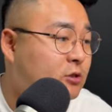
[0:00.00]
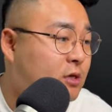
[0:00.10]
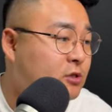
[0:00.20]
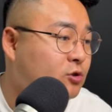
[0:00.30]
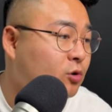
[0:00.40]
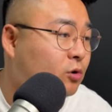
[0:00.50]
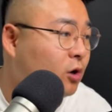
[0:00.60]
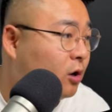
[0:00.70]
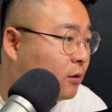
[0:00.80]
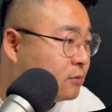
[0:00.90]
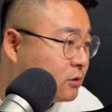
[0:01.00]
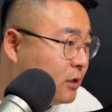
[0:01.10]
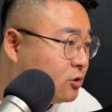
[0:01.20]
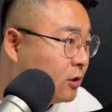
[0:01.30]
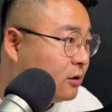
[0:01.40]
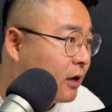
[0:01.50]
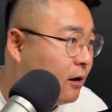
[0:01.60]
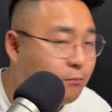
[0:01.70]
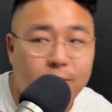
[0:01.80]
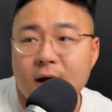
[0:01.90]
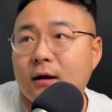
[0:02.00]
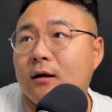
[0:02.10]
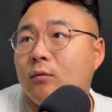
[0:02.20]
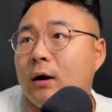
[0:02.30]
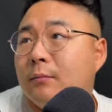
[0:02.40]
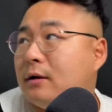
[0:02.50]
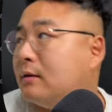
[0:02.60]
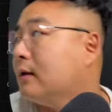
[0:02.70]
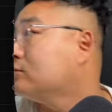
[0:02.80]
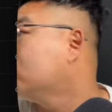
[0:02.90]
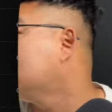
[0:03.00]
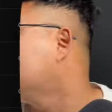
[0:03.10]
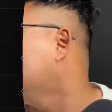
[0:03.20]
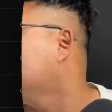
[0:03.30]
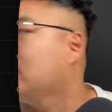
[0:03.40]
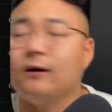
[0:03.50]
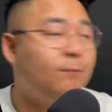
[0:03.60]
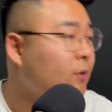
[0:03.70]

these two columns literally date back. How many days? What's the date today?